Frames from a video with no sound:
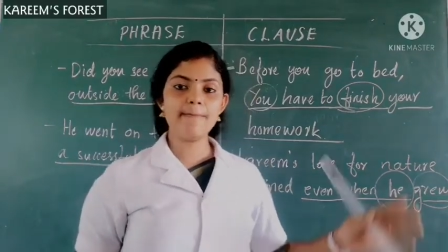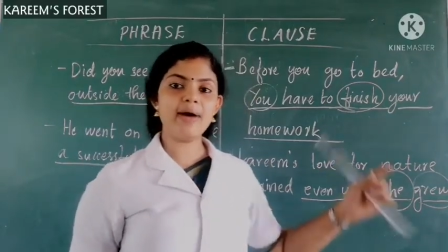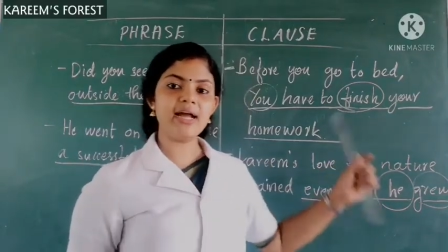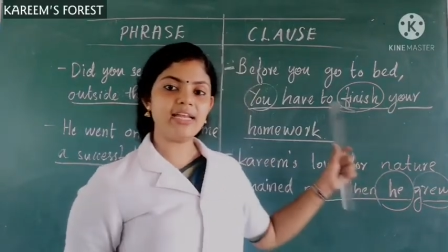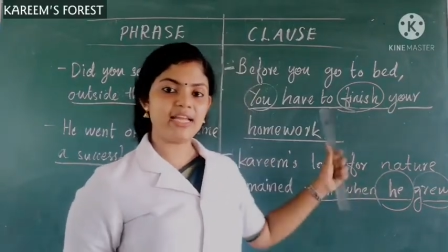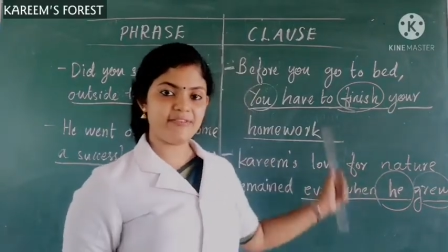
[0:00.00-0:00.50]

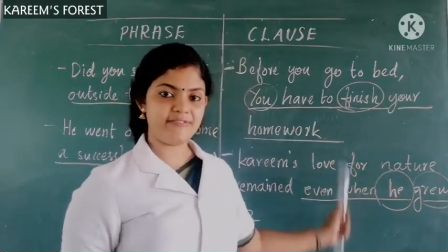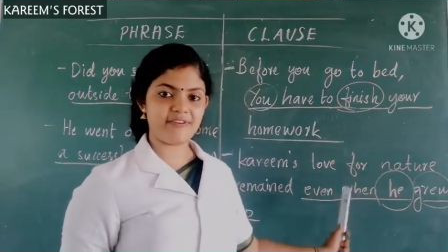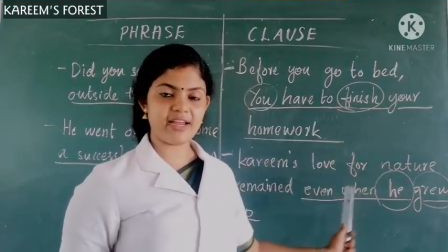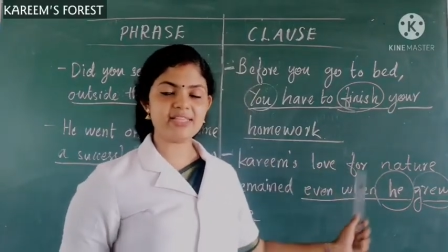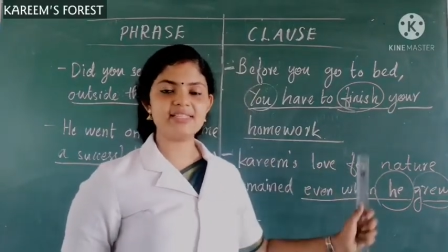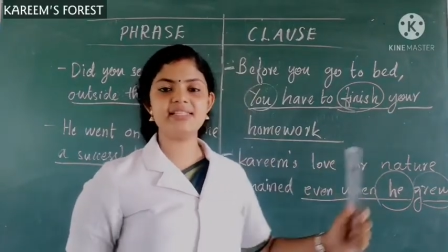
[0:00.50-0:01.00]
but in
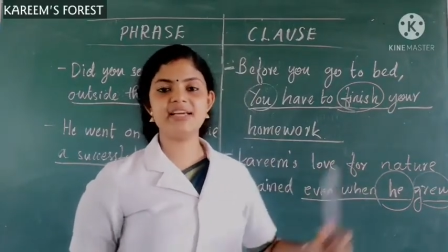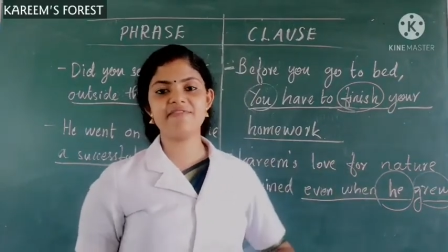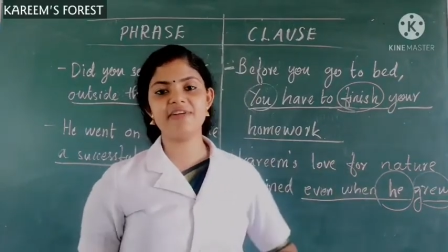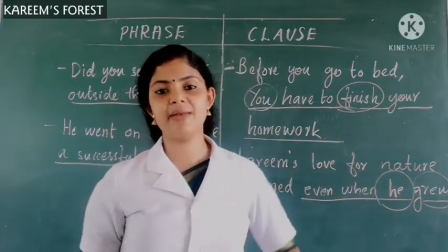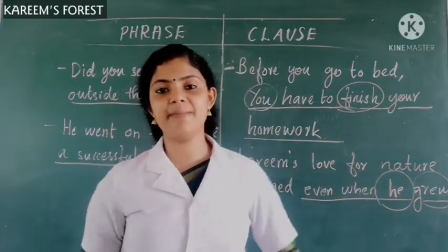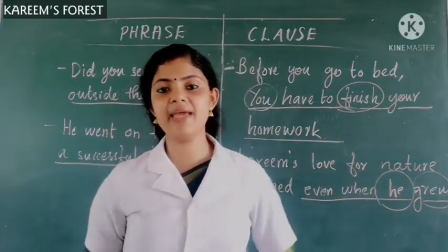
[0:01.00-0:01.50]
phrase, there
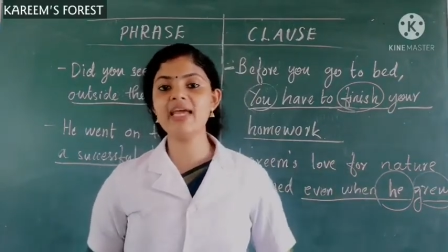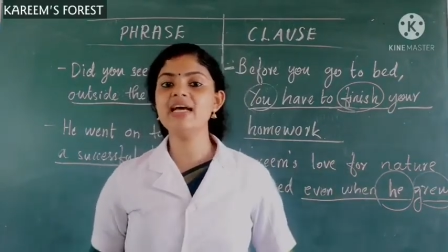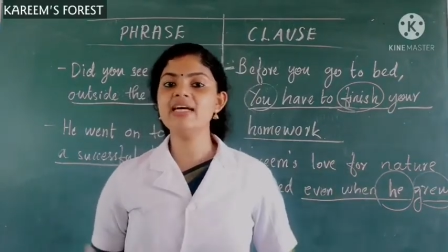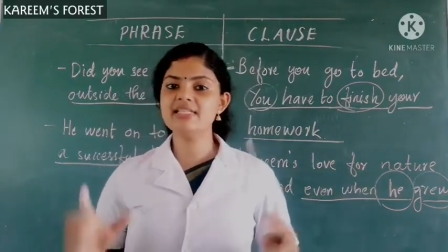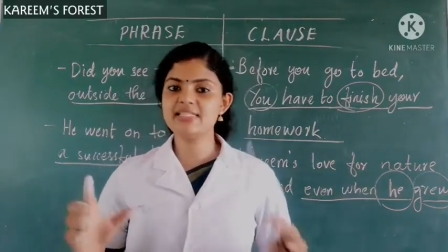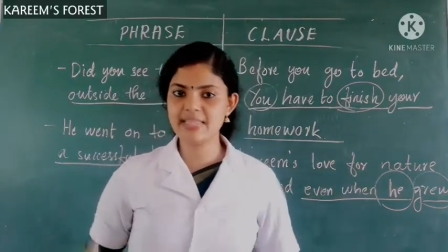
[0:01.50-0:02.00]
will
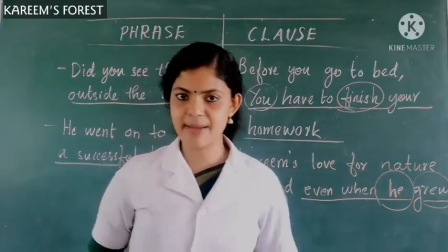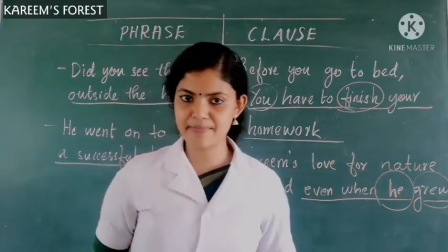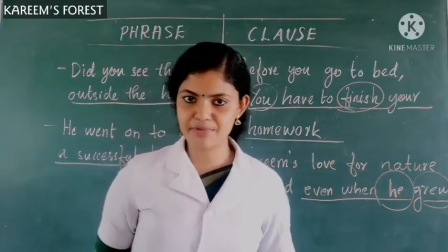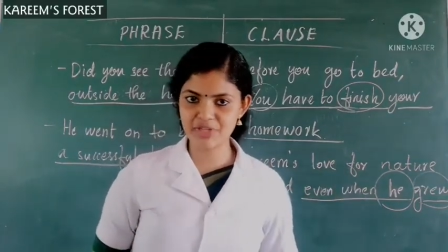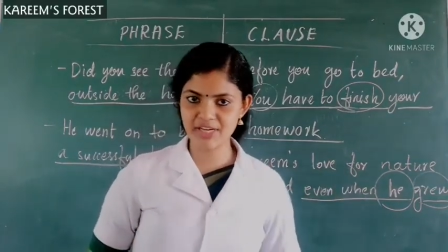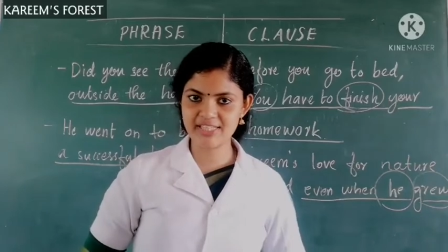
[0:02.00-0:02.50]
be
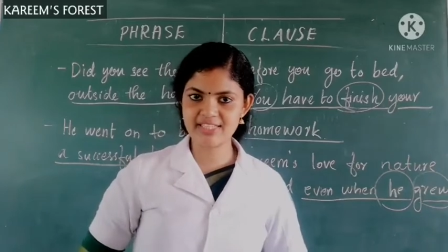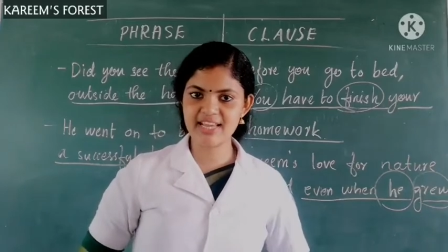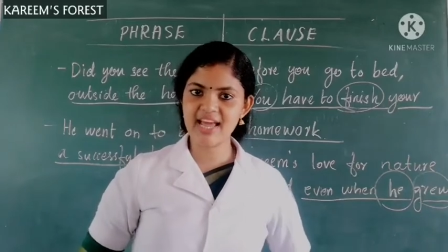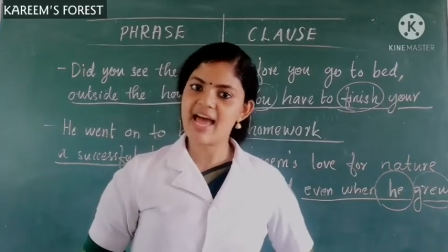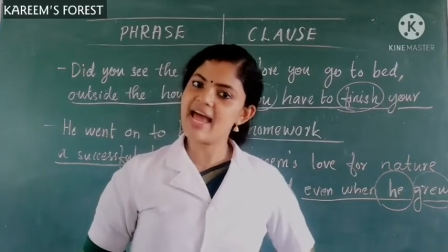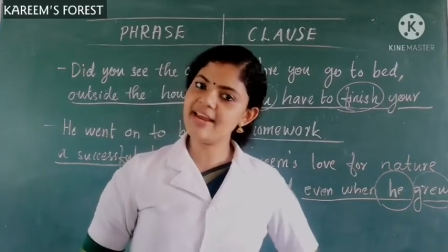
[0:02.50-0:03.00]
subject
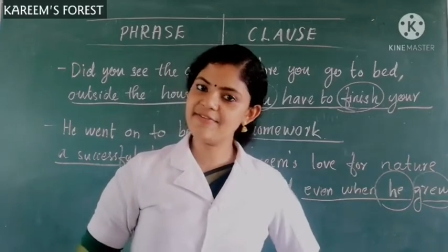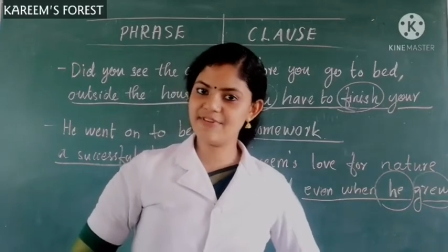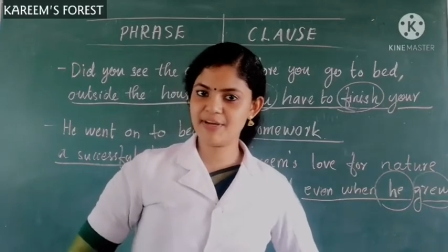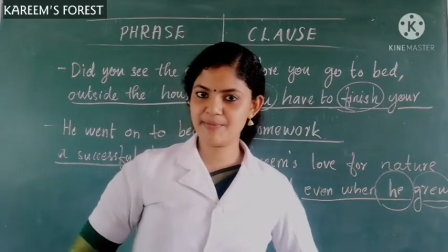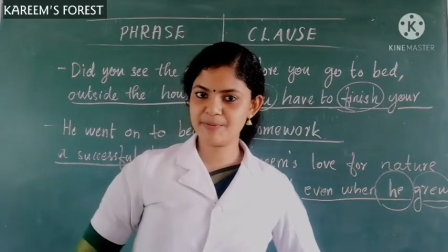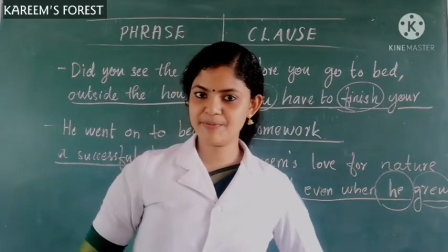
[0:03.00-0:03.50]
and
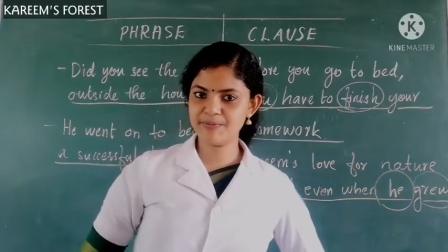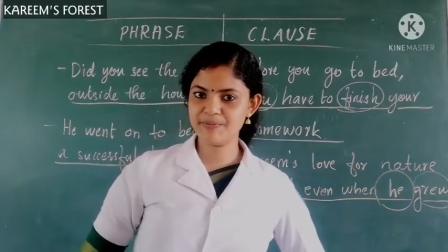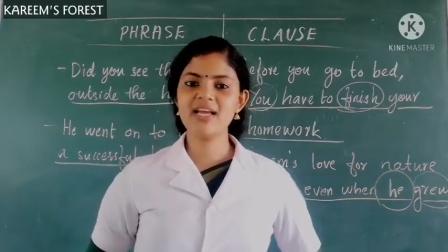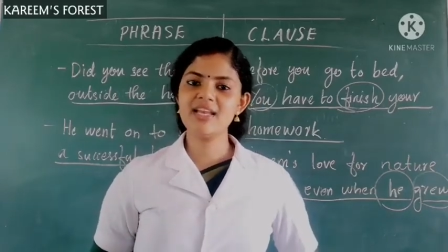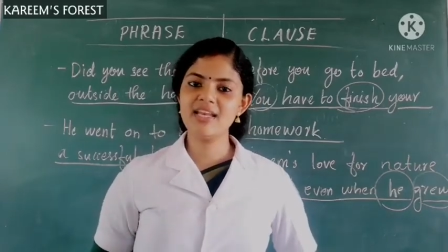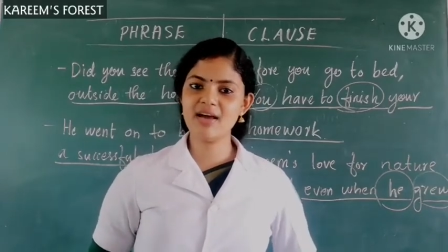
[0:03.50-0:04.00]

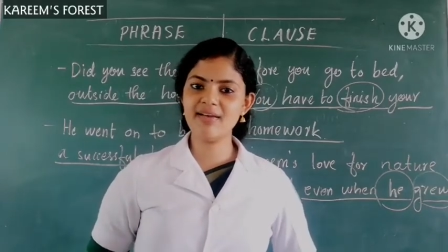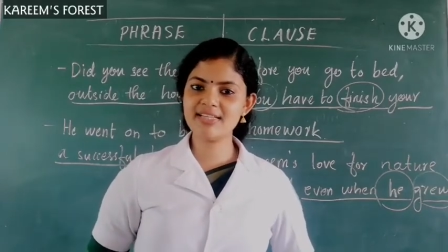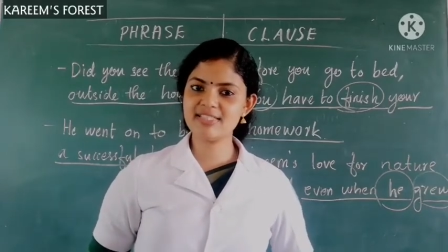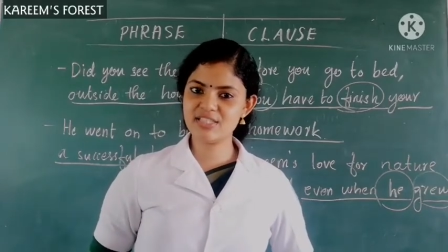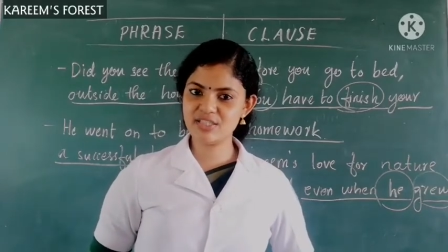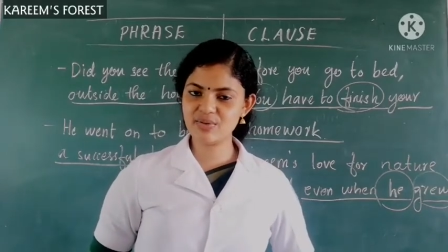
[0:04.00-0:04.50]
verb. Now
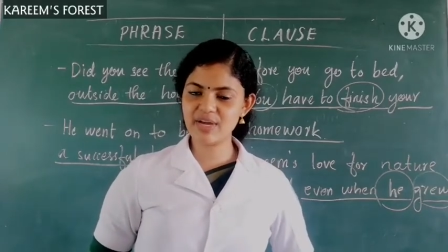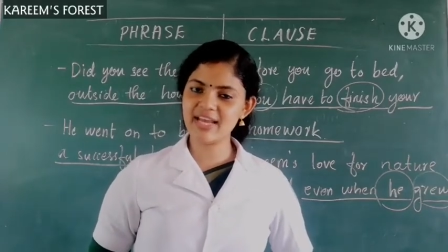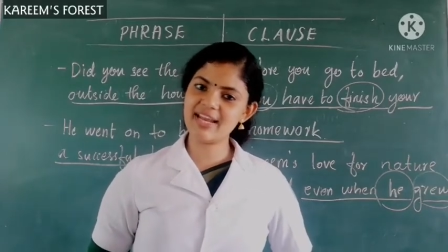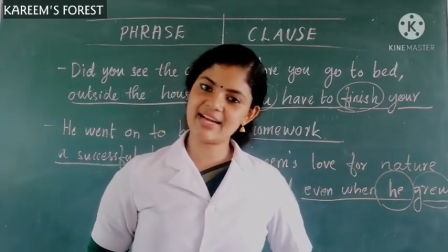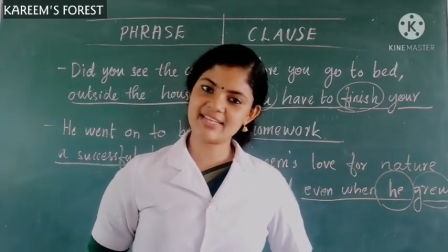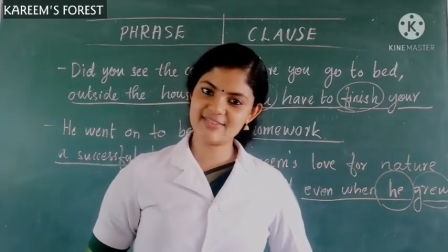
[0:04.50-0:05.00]
let's do
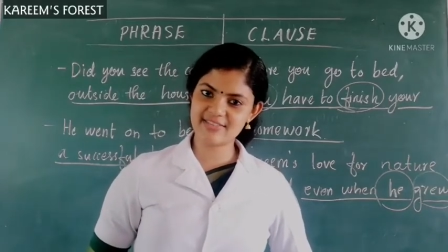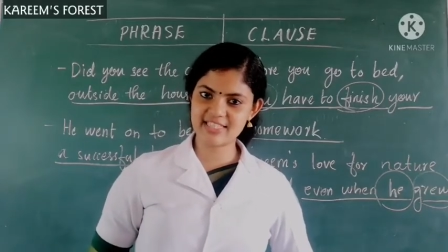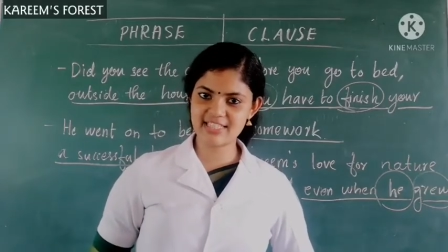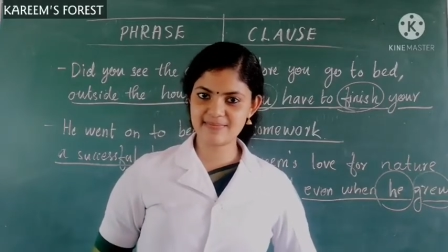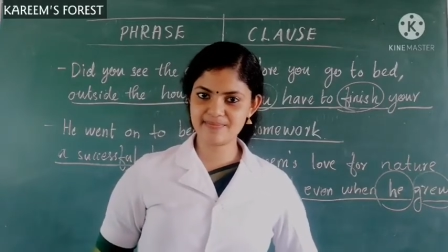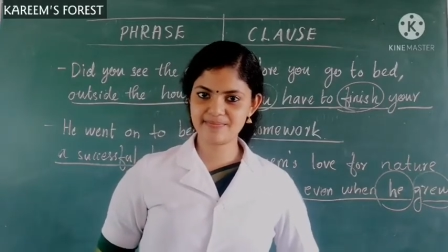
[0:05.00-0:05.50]
an
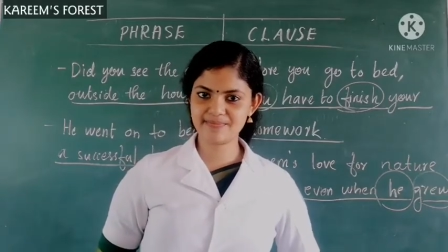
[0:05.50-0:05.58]
activity.